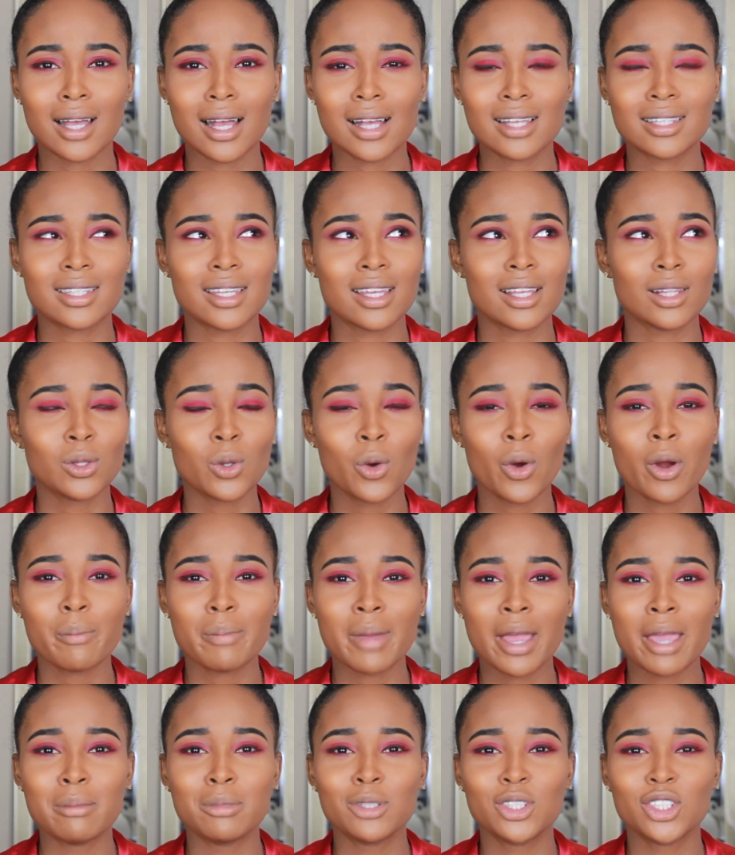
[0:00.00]
I said, Lord,
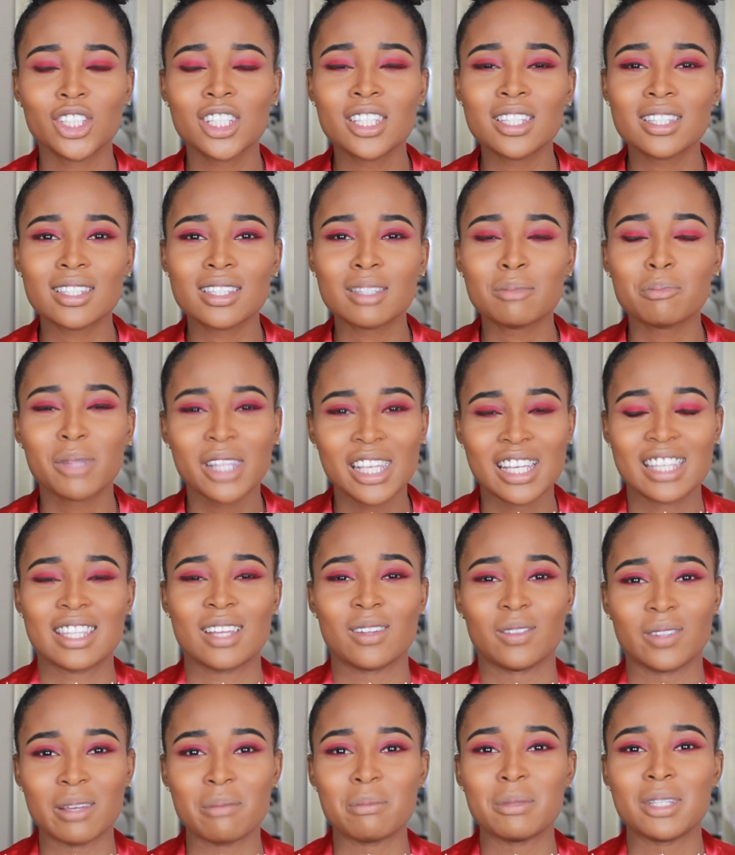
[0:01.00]
baby Jesus, please
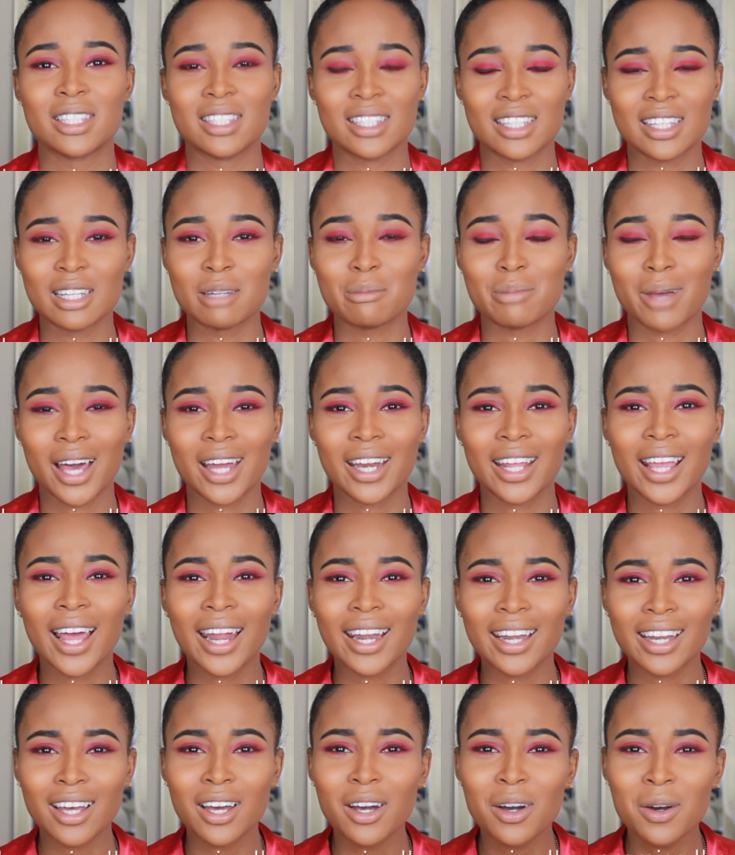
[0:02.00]
don't let me see anybody
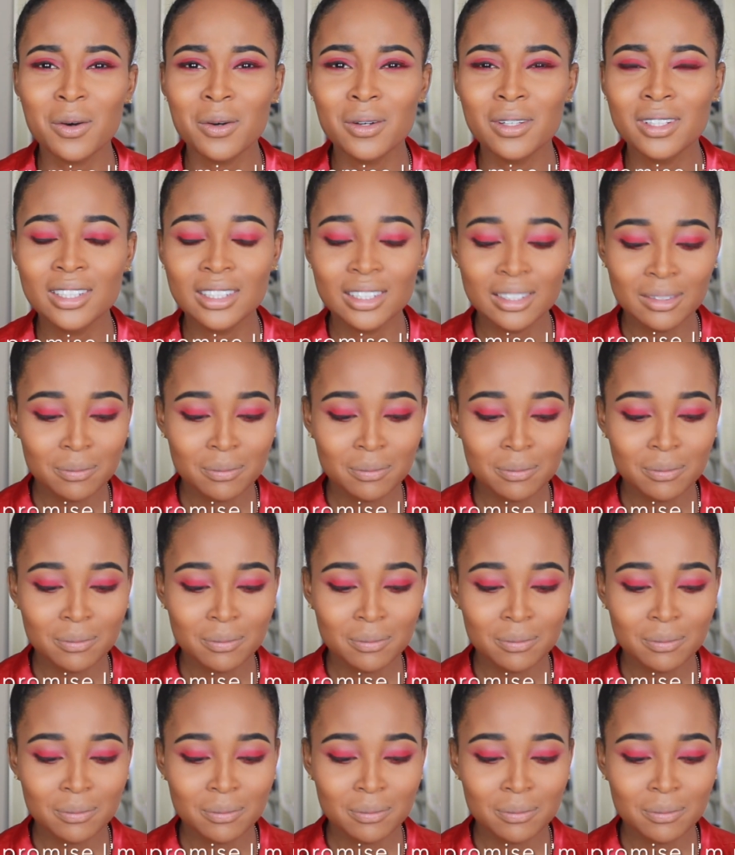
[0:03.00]
I know.